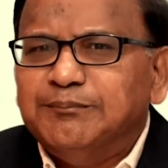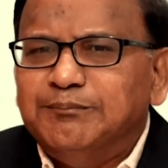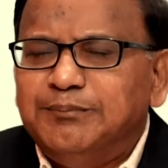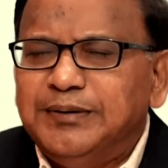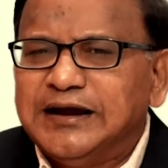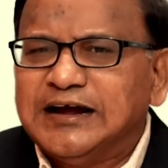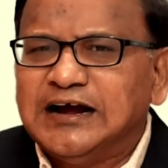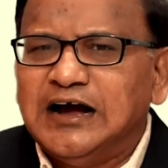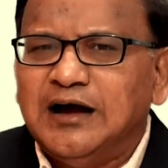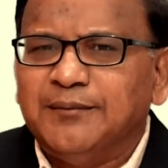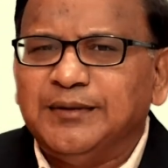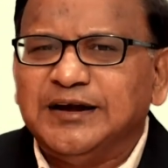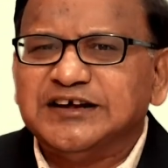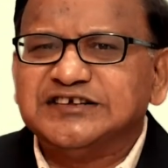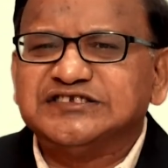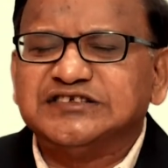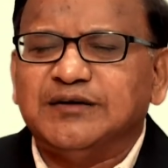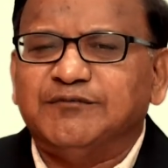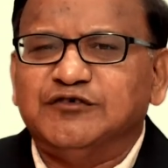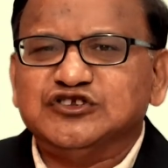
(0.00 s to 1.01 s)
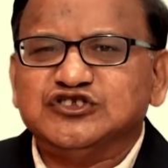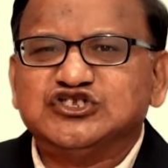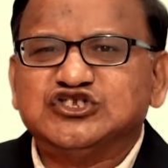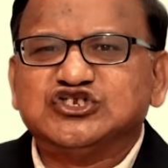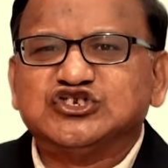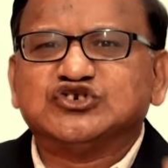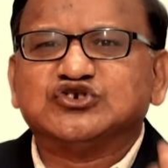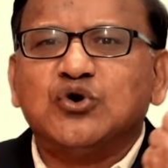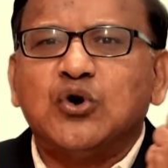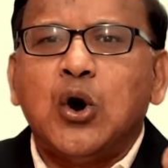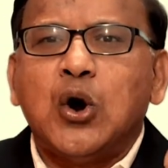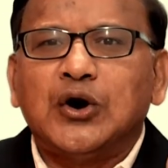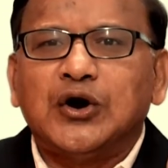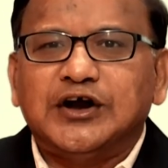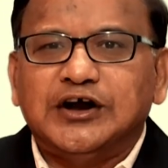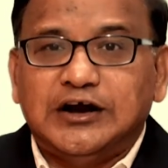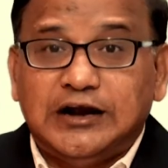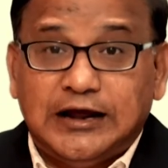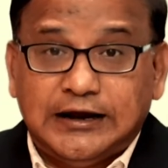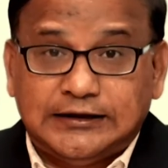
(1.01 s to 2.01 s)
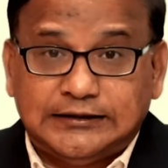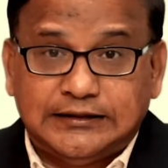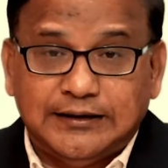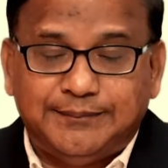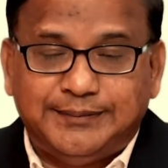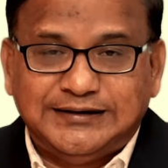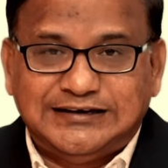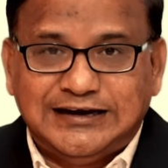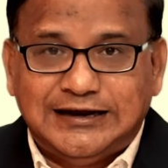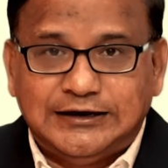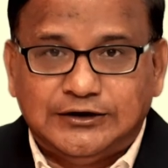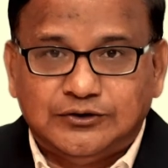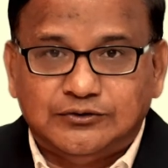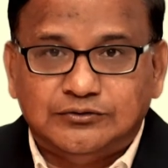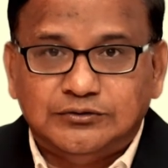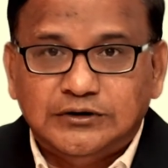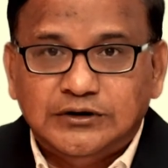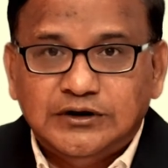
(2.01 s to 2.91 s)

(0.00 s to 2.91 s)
becoming someone stronger like the potato.